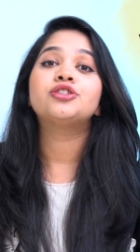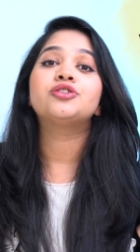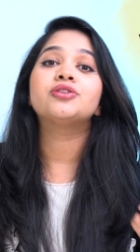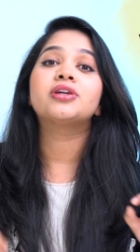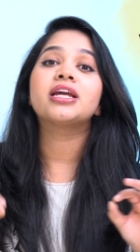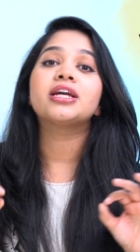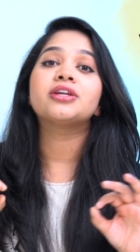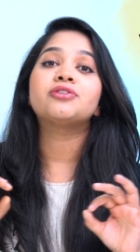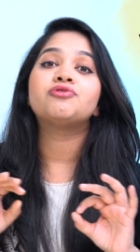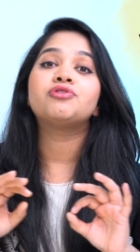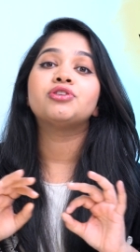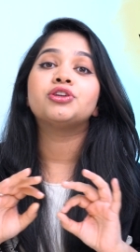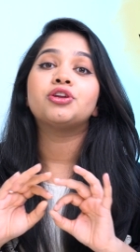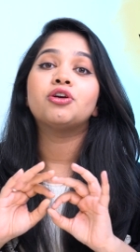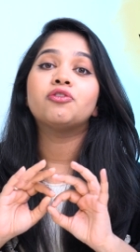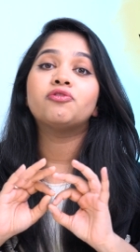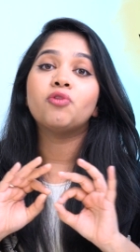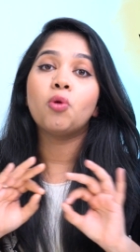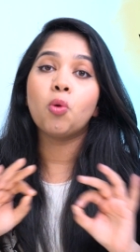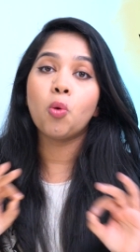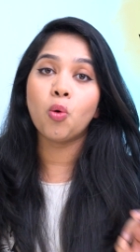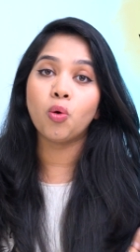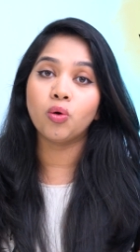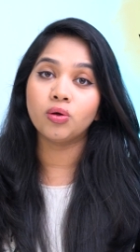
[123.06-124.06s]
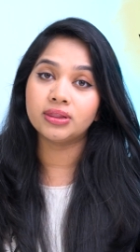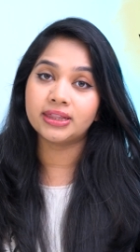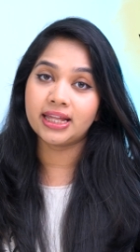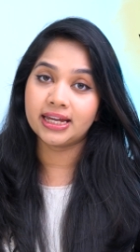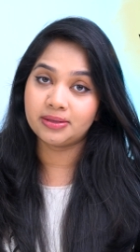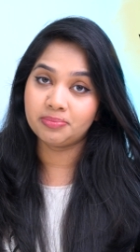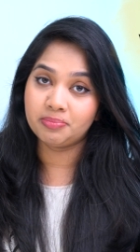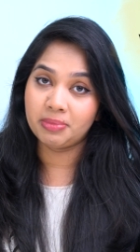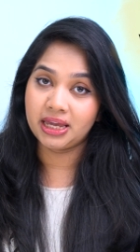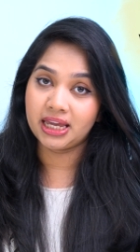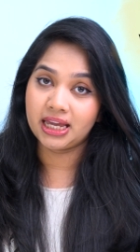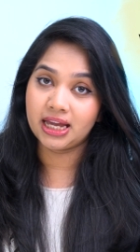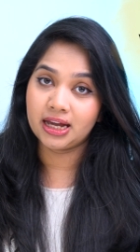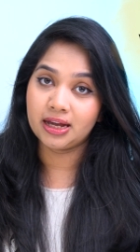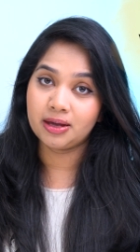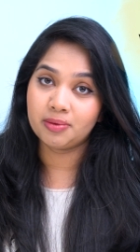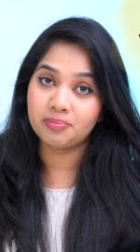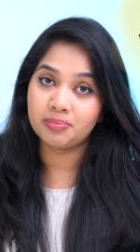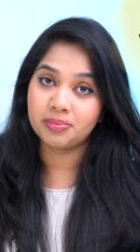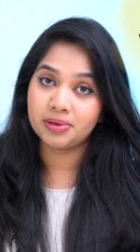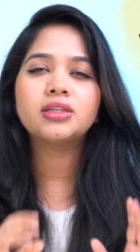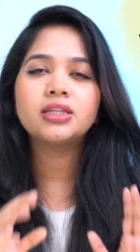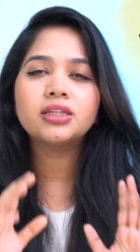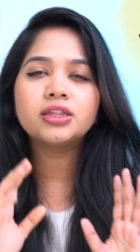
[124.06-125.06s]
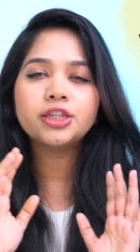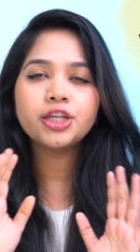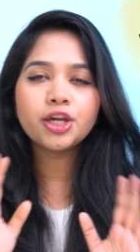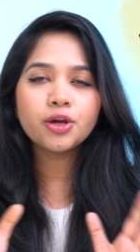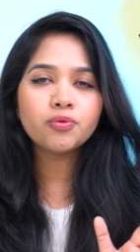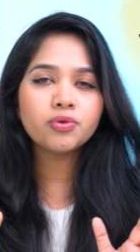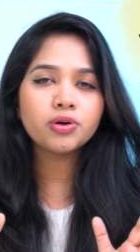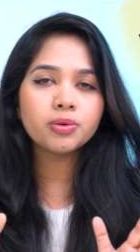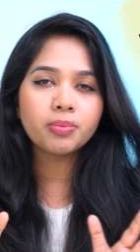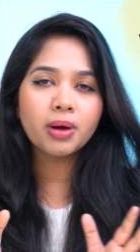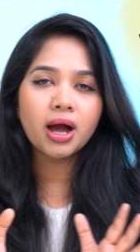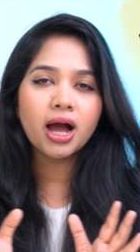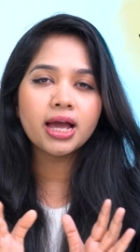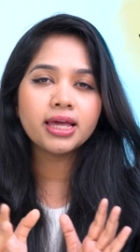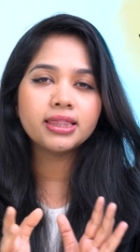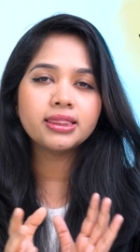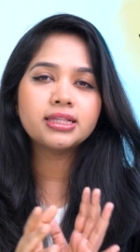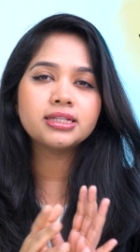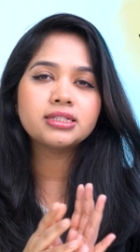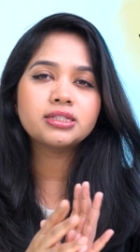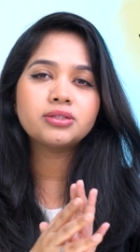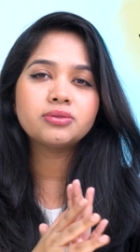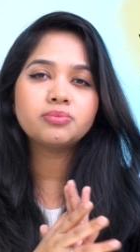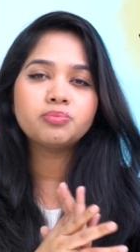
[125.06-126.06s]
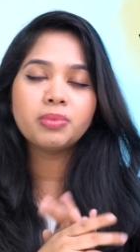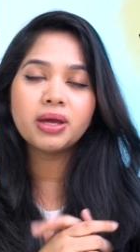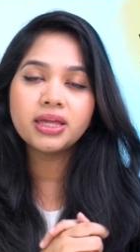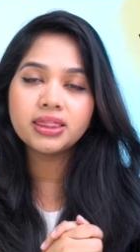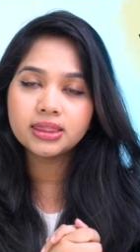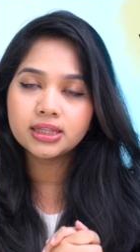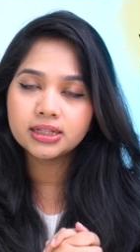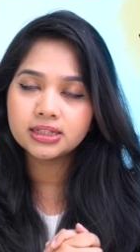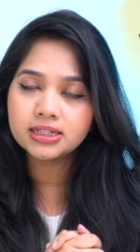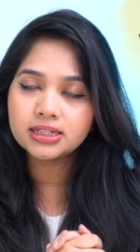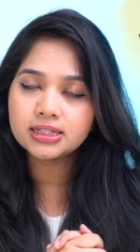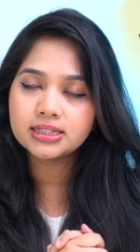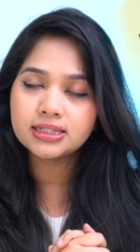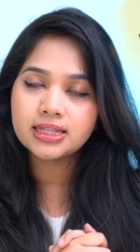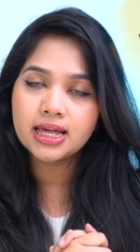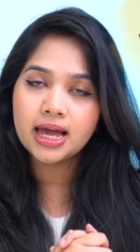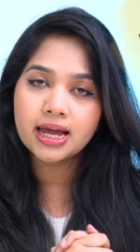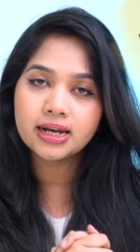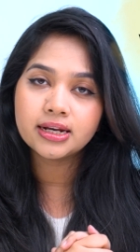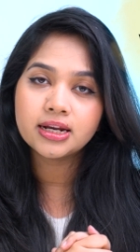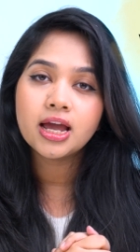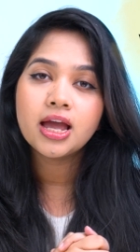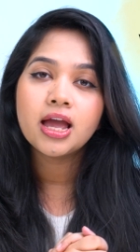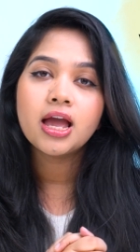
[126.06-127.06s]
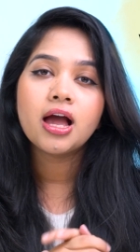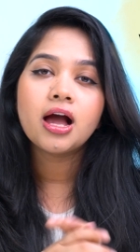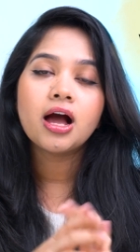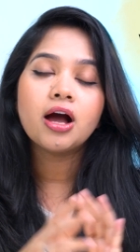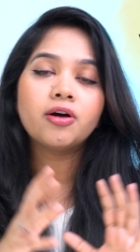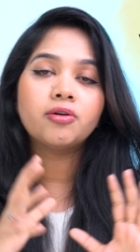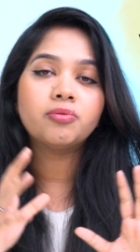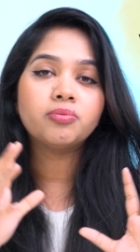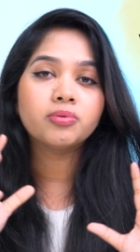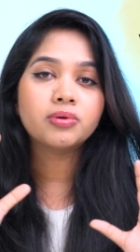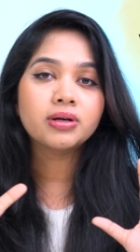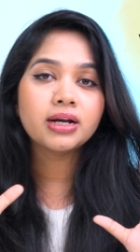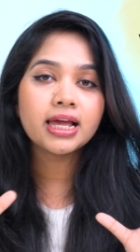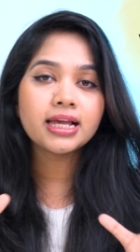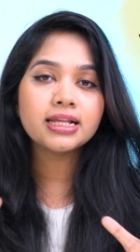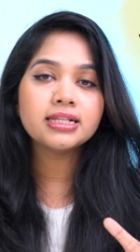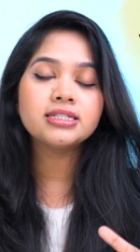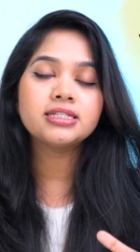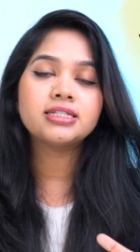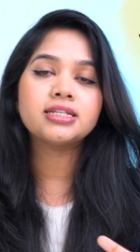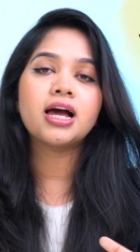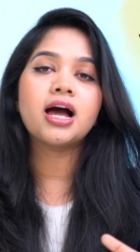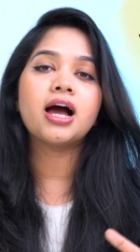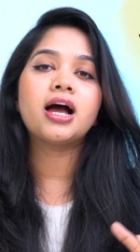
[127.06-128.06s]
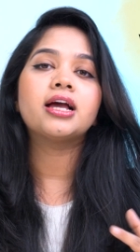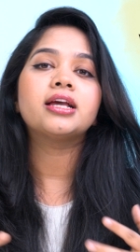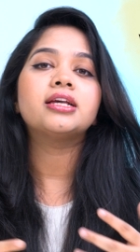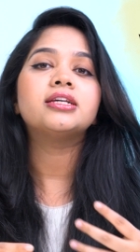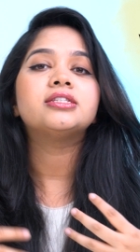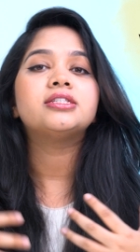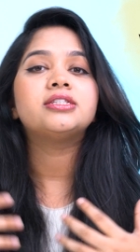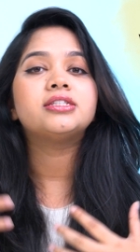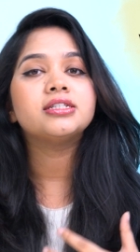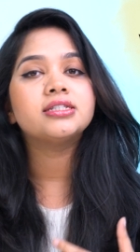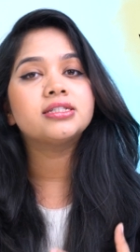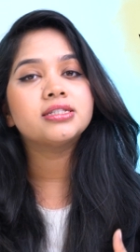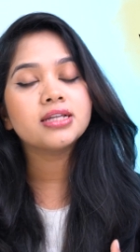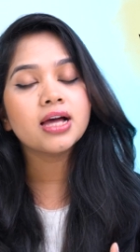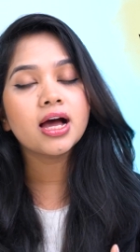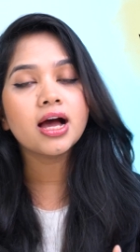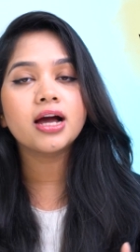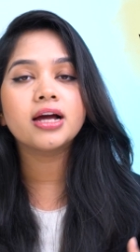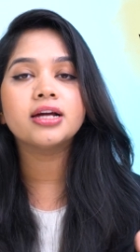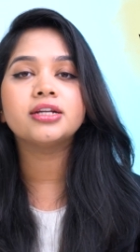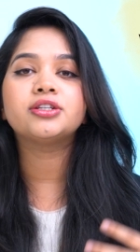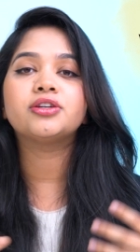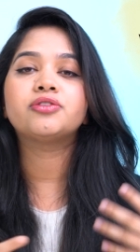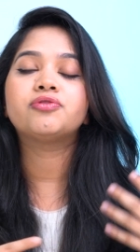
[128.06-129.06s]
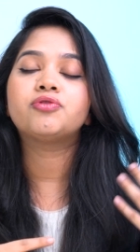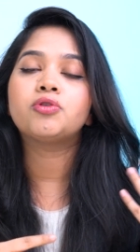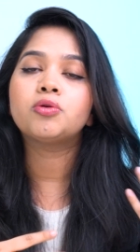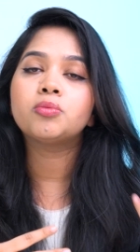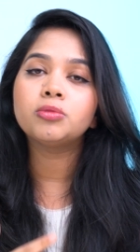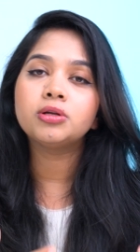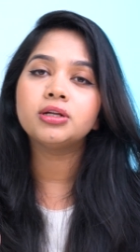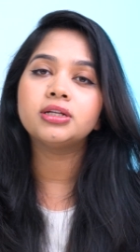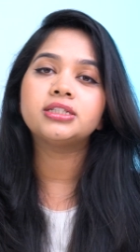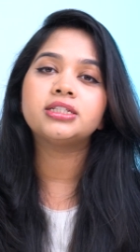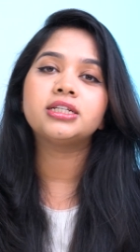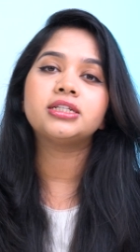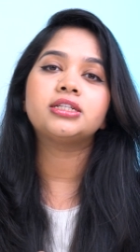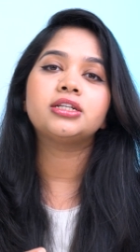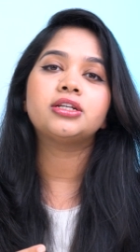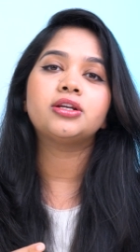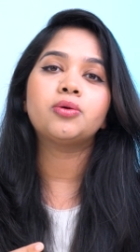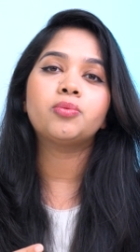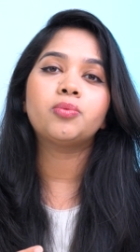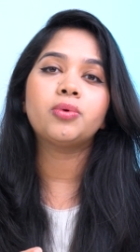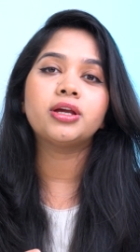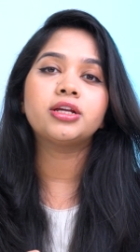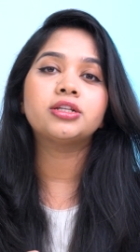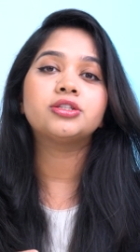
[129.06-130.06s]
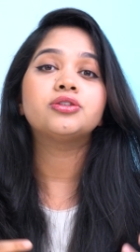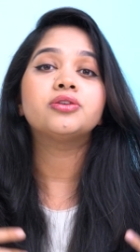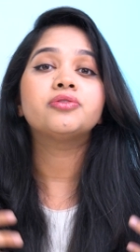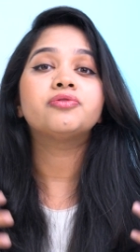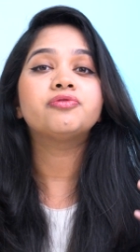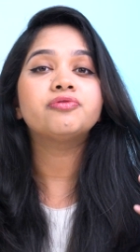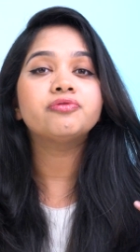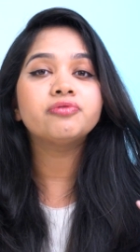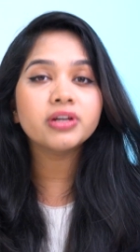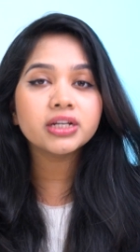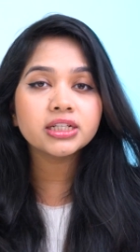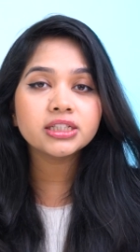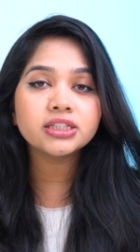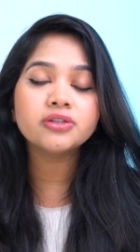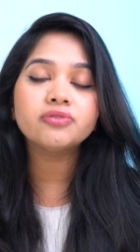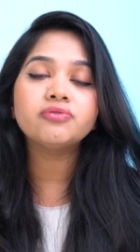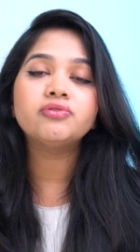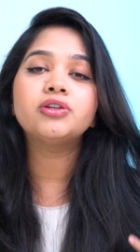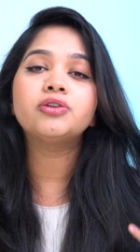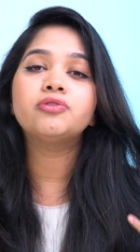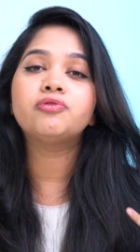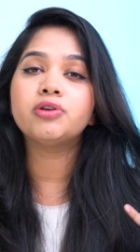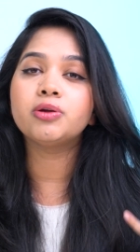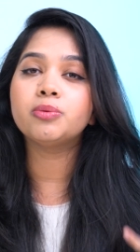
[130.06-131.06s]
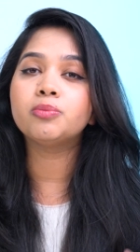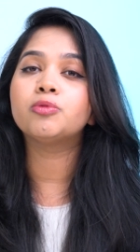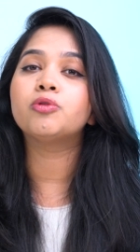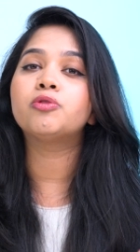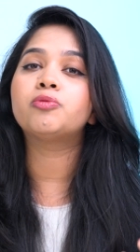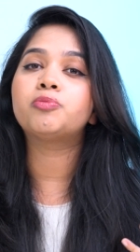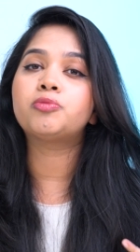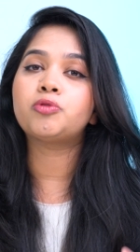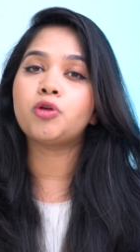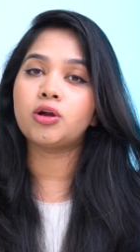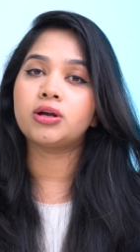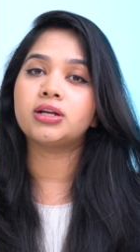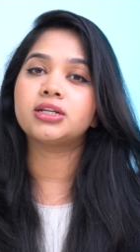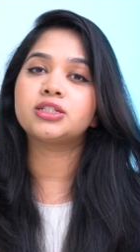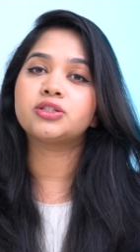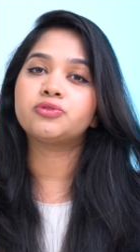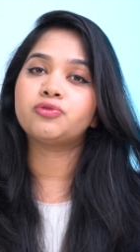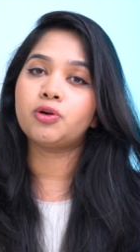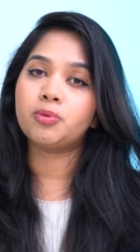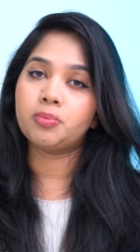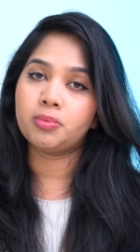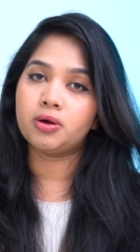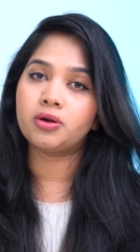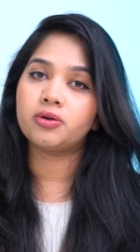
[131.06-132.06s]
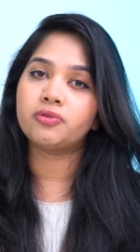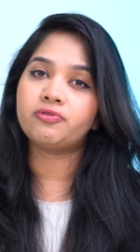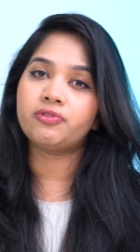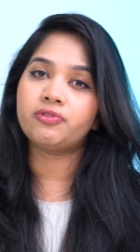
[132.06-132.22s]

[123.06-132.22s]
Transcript: to get rid of all that makeup. The theory behind this method is that a cleanser is designed and formulated in a way to effectively remove products from our